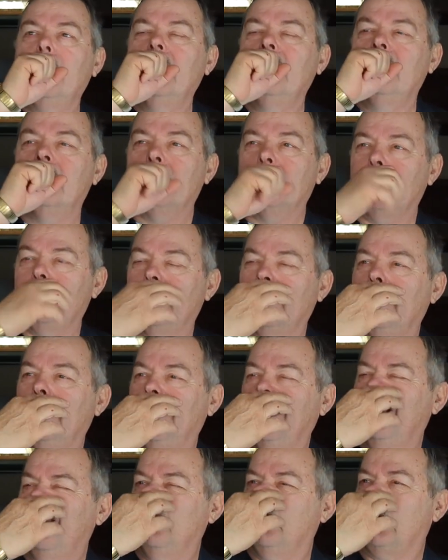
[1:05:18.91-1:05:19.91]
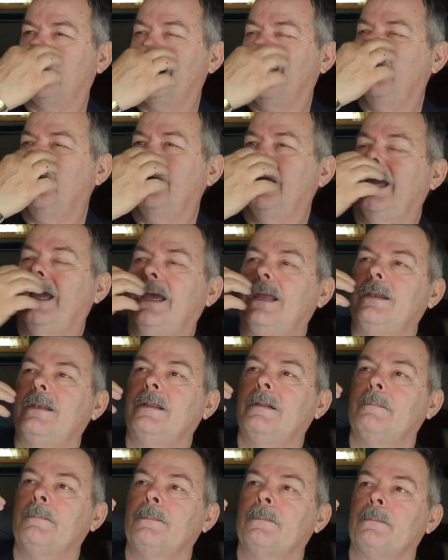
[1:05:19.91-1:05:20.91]
and the king
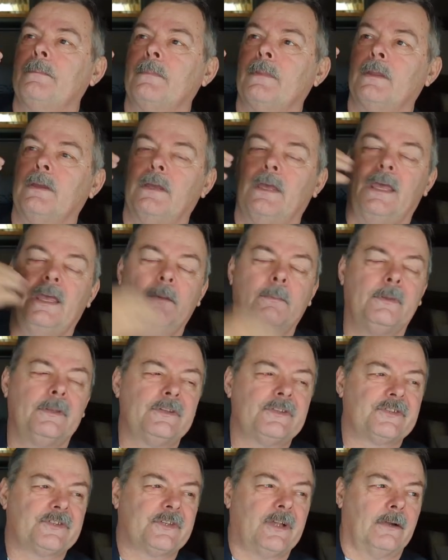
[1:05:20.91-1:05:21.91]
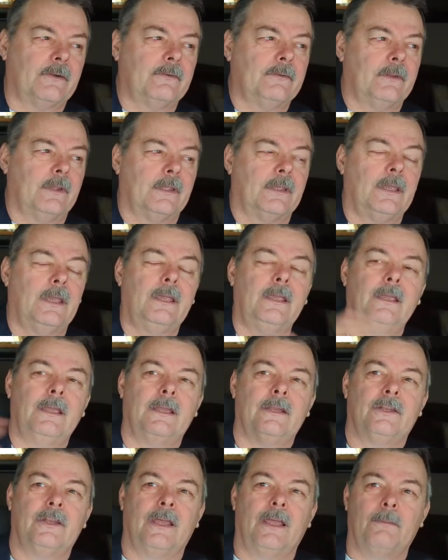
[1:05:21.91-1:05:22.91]
had Haman suckered the king
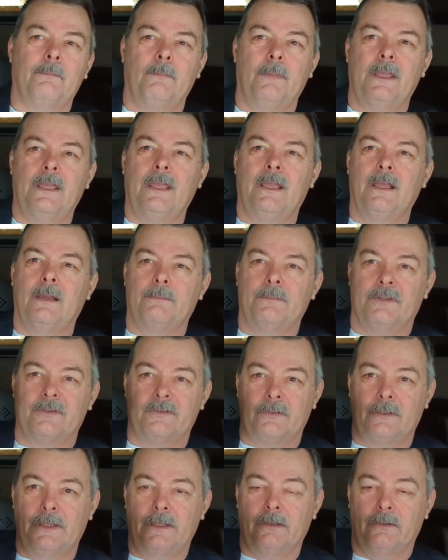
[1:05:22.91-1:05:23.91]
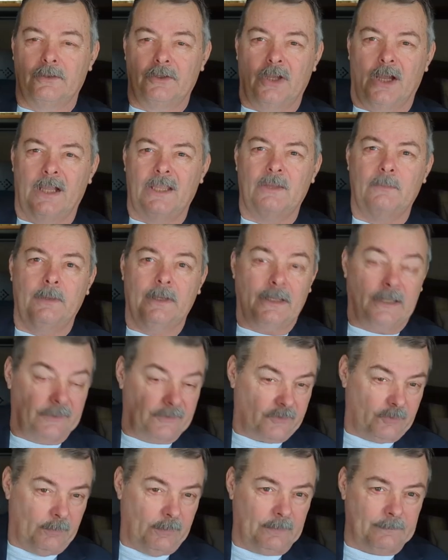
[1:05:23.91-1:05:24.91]
into making up this legal document
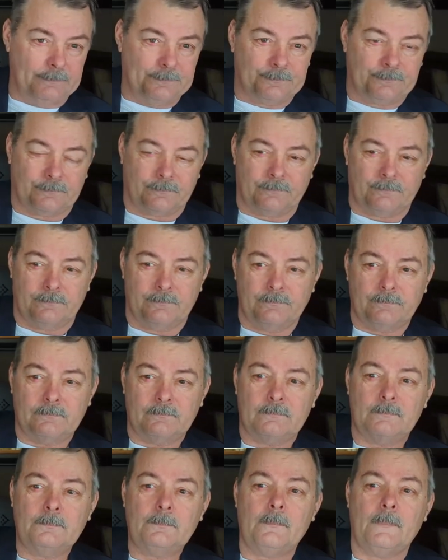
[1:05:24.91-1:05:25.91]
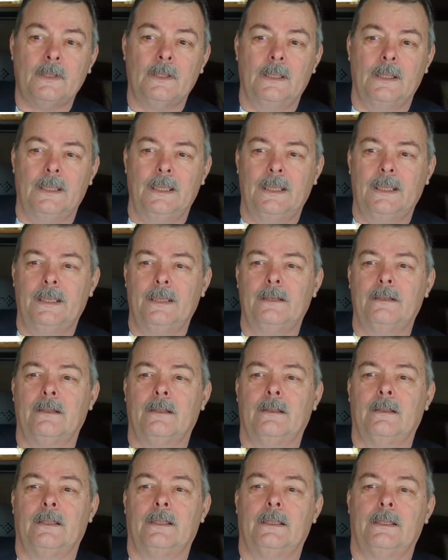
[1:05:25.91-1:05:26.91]
instrument. And
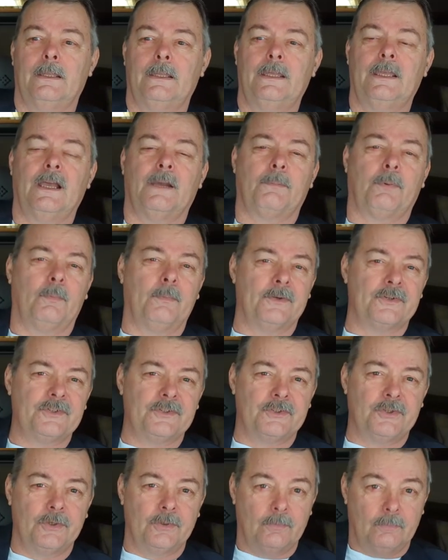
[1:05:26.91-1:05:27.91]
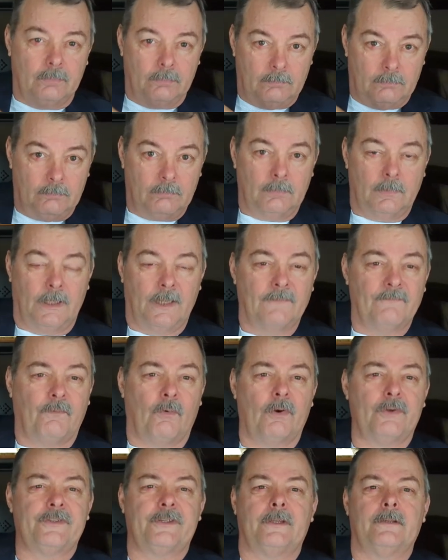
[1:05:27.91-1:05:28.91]
he got permission to
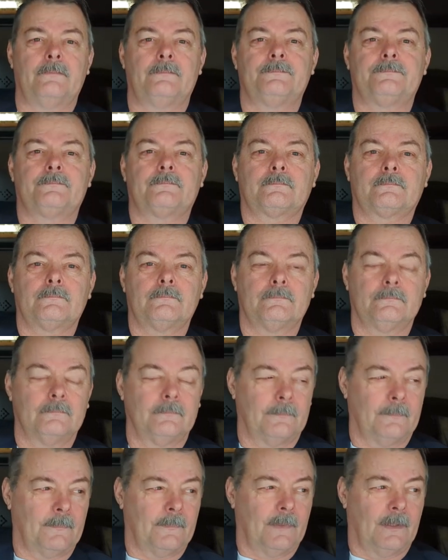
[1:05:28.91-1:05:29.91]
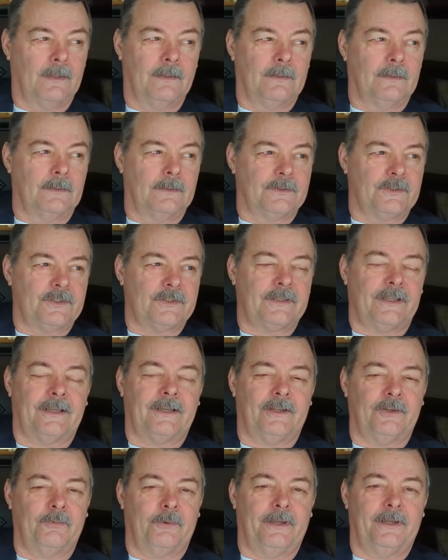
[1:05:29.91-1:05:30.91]
enforce it. Just
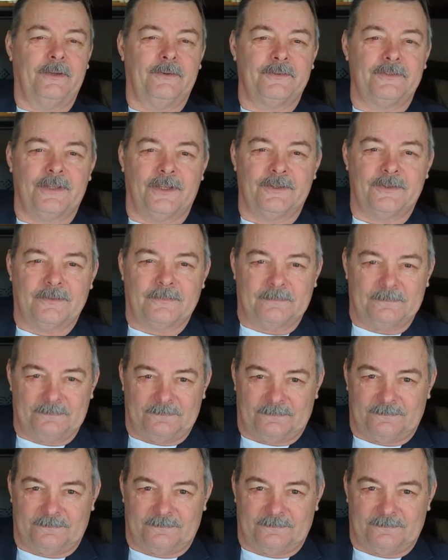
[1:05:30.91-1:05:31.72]
like on the radio station.